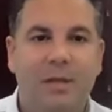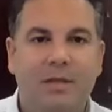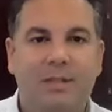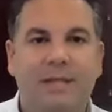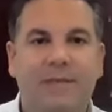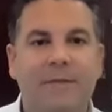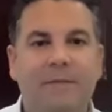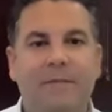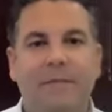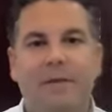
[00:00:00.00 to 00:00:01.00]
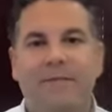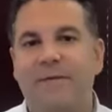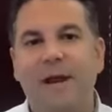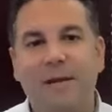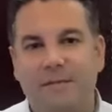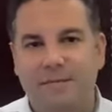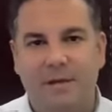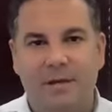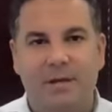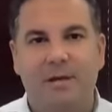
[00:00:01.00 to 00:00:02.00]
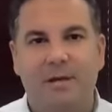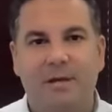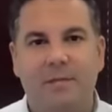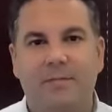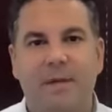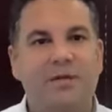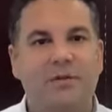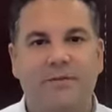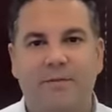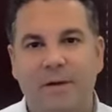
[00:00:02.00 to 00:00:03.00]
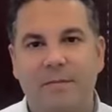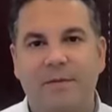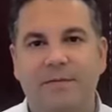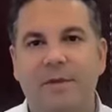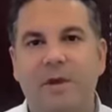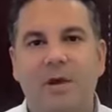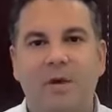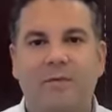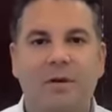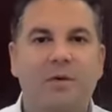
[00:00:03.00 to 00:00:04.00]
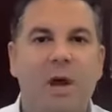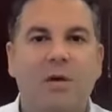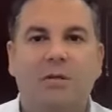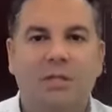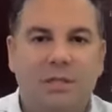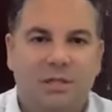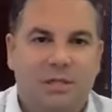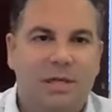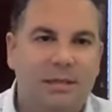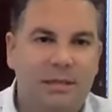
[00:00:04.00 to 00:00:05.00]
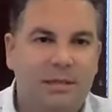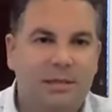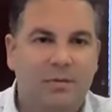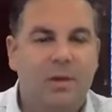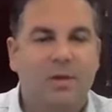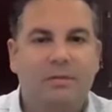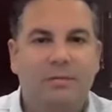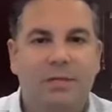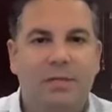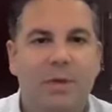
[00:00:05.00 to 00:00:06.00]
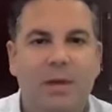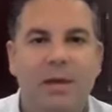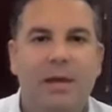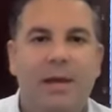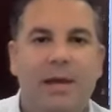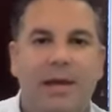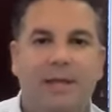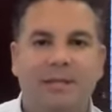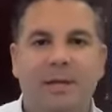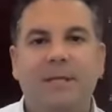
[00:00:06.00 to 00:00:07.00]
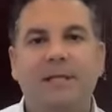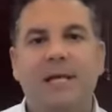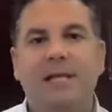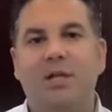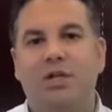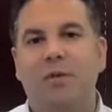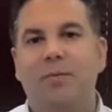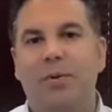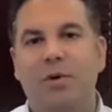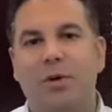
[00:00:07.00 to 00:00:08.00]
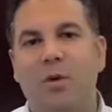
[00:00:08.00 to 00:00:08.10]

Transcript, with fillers: Just give them a frame, uh, a picture frame of their new house. is just a good idea as well. Either way, it's something that they should put on